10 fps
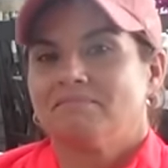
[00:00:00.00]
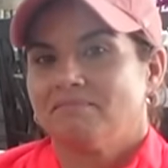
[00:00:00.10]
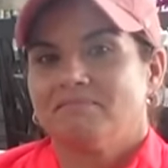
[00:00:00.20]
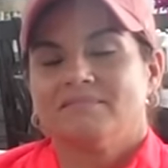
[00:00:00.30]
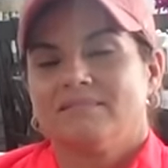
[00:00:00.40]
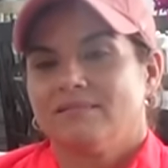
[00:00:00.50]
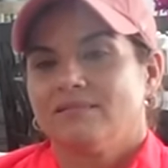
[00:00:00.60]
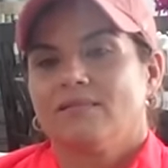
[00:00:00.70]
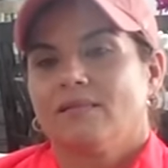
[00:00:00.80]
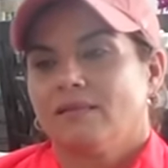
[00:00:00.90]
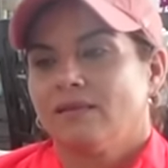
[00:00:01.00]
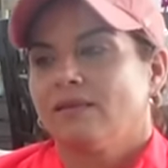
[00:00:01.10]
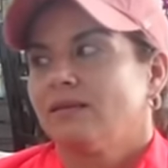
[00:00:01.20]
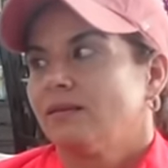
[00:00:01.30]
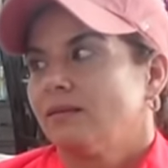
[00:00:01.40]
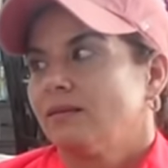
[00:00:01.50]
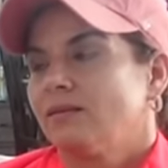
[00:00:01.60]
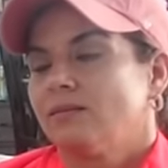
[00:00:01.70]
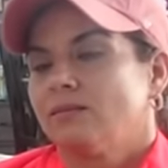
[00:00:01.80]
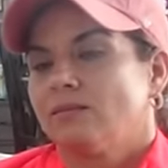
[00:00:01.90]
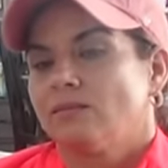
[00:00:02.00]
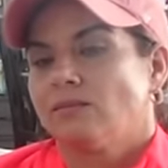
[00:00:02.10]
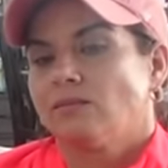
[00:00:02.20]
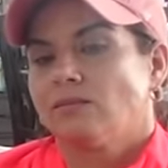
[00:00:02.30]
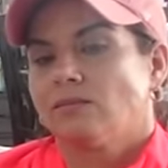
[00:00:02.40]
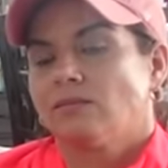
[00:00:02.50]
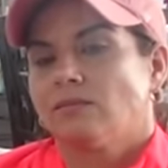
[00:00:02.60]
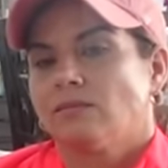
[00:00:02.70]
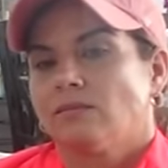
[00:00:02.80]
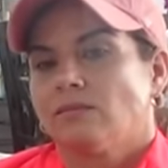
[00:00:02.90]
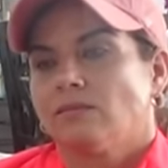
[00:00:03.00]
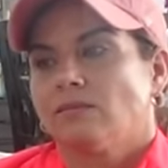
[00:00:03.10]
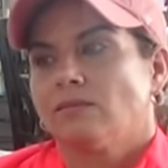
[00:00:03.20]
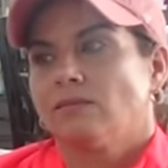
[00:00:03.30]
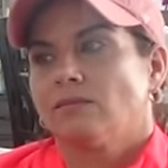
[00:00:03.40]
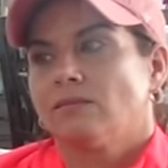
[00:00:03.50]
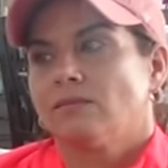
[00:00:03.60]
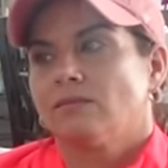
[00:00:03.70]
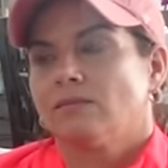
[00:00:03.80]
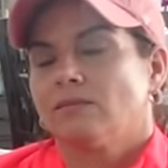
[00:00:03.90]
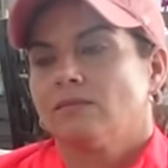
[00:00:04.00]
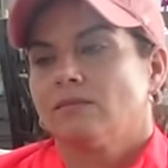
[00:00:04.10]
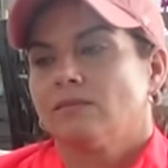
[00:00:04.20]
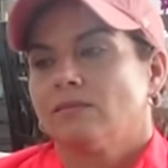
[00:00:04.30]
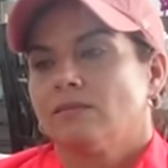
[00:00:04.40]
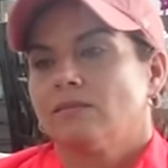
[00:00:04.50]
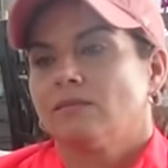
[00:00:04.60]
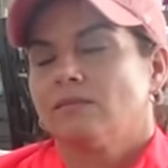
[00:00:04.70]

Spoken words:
The person shown says nothing.